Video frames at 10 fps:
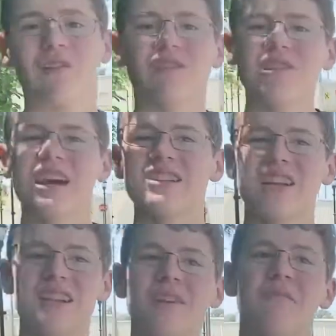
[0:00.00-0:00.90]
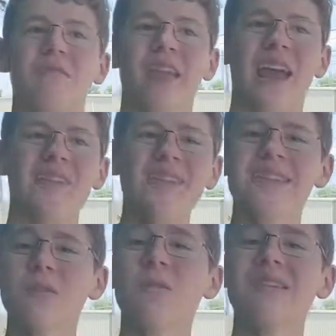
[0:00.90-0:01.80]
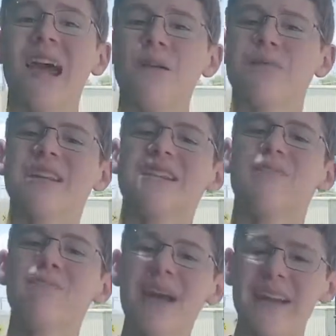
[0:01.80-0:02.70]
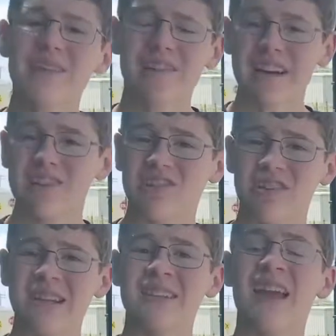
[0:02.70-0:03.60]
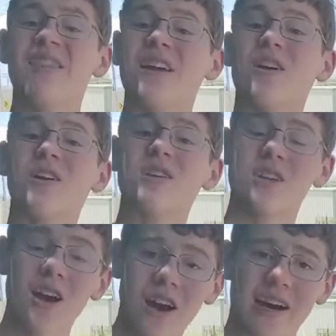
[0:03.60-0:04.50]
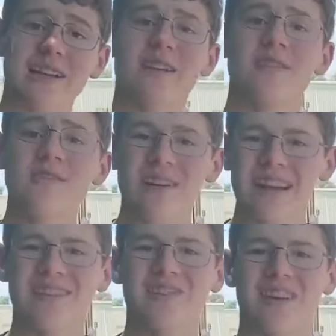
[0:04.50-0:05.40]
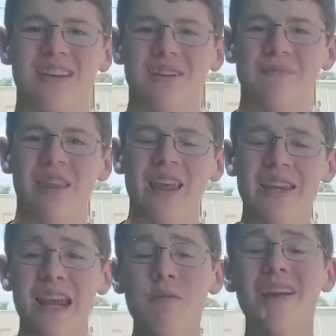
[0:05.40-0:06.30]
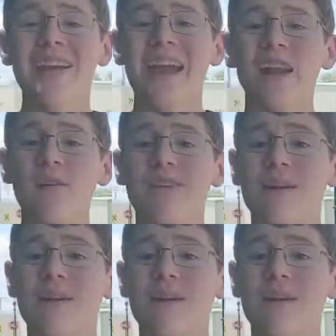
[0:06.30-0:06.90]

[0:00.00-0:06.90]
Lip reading: fresh and new. And this is what's happening to many Greer streets that are not Trade Street. Now we're gonna head over to